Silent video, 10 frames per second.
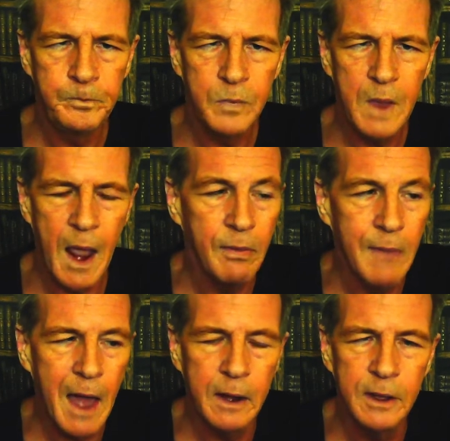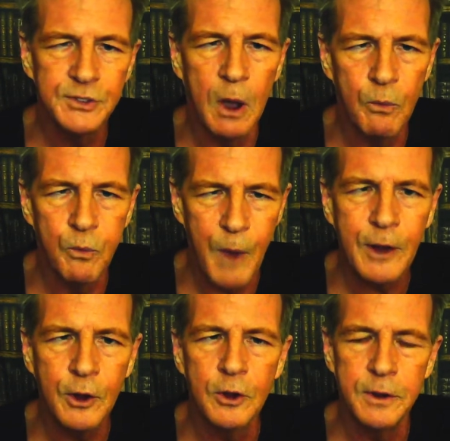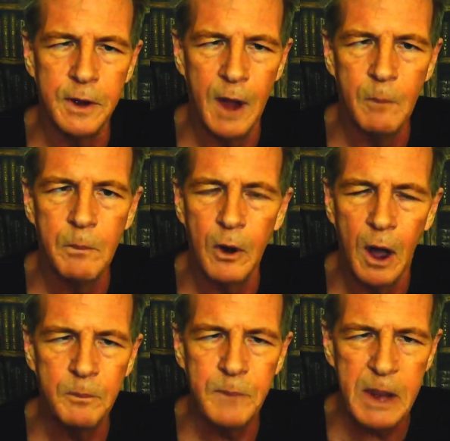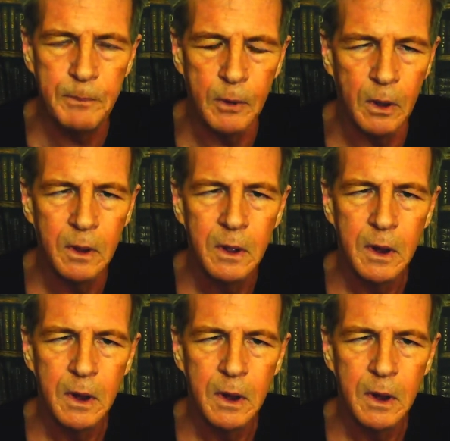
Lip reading: And that is a record number of people